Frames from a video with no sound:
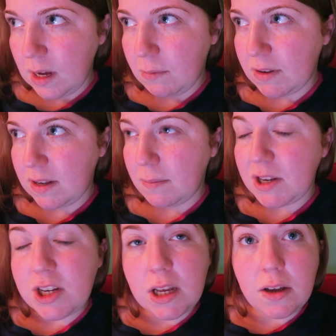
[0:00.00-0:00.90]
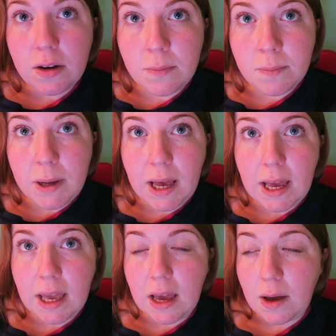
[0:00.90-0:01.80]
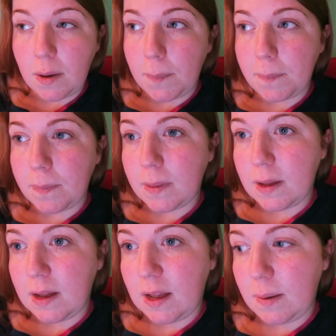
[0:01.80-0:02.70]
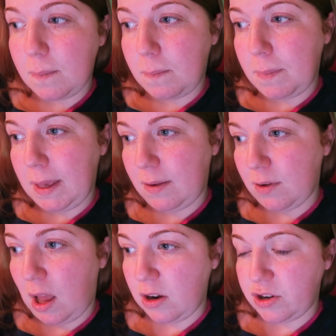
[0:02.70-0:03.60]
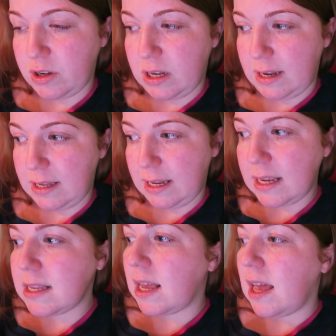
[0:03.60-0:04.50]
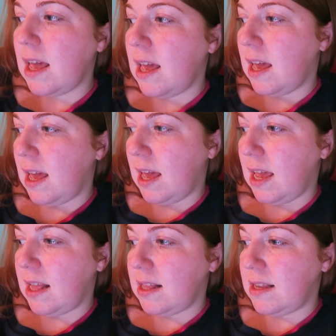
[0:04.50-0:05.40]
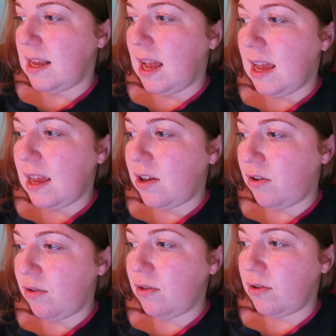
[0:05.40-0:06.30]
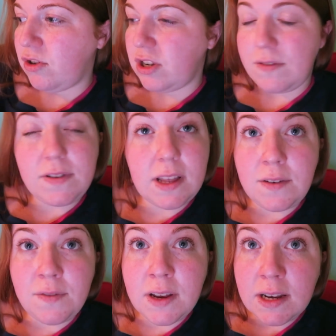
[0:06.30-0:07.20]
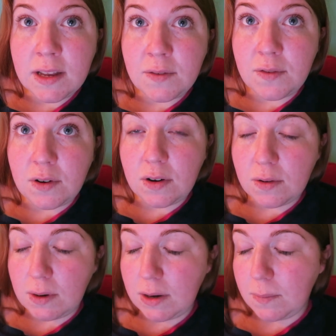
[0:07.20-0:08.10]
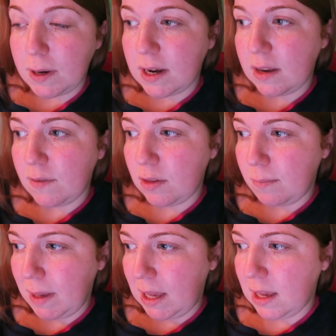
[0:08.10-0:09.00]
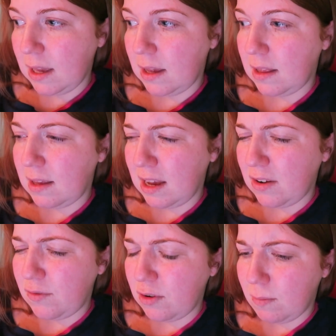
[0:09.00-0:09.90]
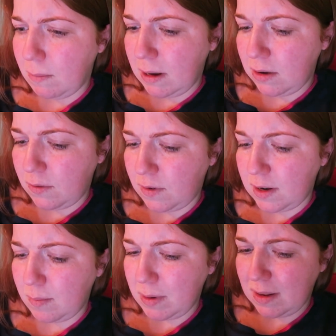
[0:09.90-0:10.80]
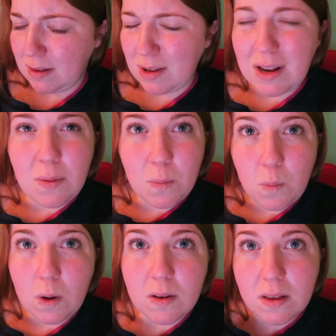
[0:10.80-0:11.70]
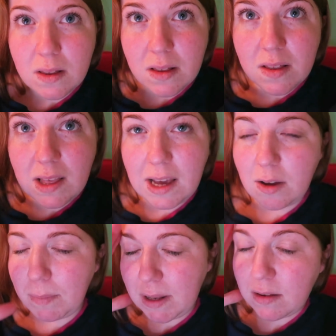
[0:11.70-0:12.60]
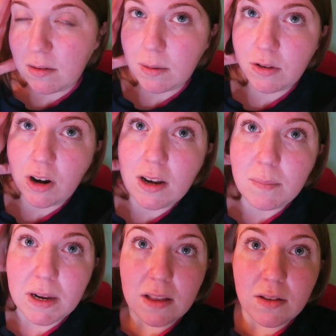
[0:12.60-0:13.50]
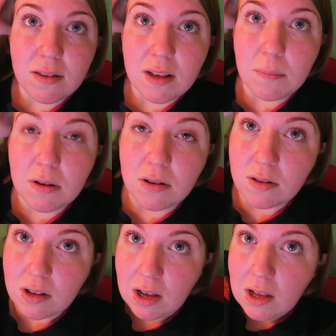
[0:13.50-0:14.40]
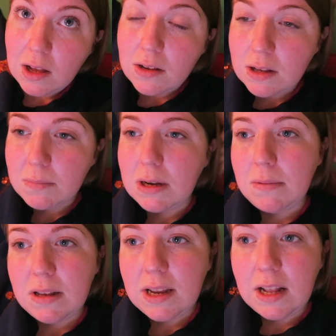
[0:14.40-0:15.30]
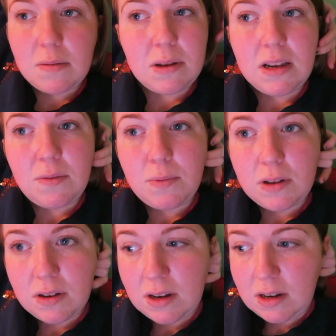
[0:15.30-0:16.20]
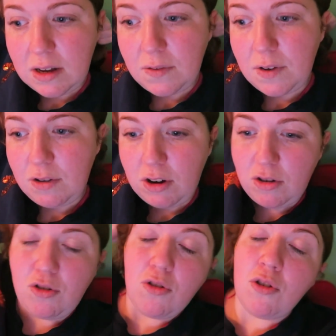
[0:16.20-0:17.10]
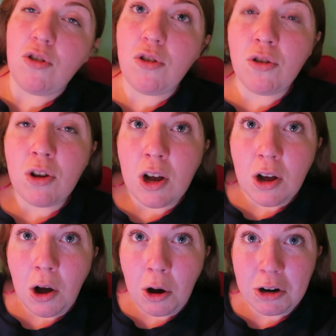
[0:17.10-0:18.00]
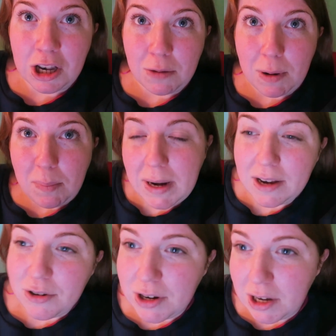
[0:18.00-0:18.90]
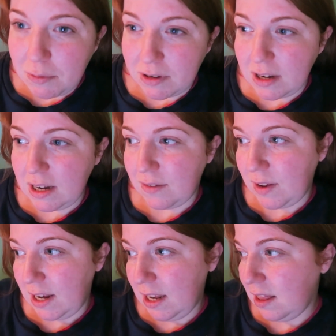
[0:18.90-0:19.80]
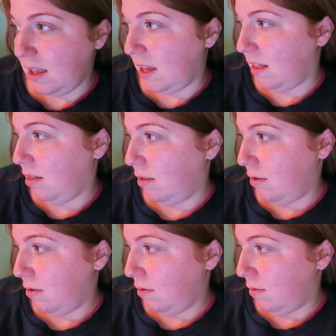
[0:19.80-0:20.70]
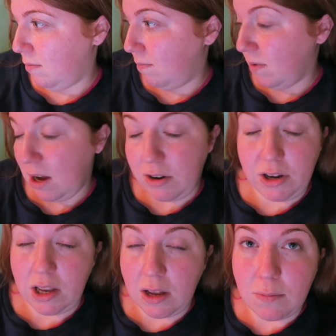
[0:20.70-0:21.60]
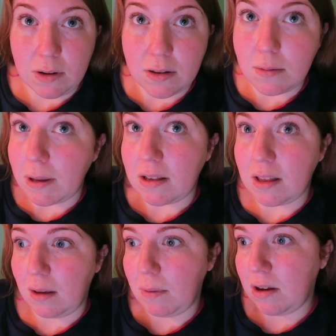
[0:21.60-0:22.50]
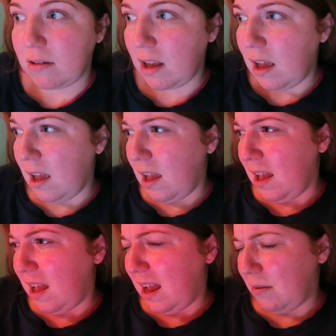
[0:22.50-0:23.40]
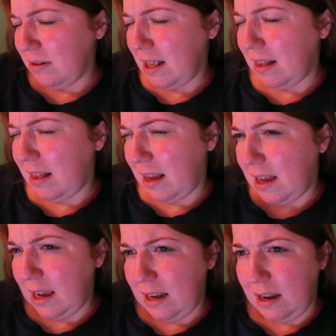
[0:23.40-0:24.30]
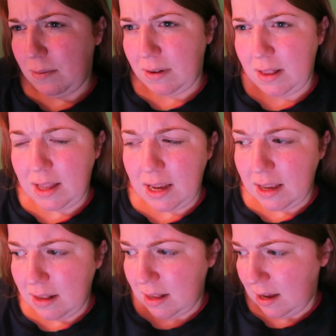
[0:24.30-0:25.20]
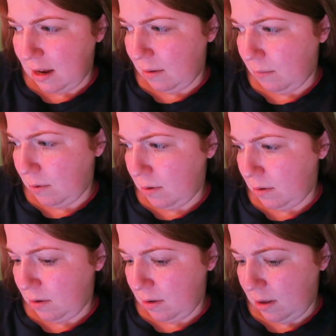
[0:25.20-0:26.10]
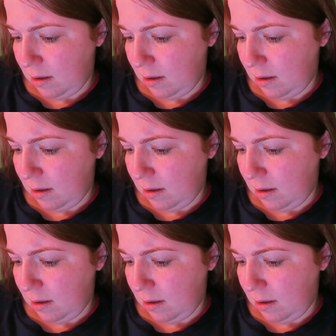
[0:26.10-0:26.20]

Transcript: I was still a bit shaken by being so anxious last night, and I could not shift that feeling for quite a while. Even the baking, it kind of took my mind off it, but it still was there a bit. So I tried playing The Sims because sometimes it helps, and it wasn't enough. I tried to organize my planner and it wasn't enough, and in the end the gardening was the best thing because I was outside, it was nice, I've really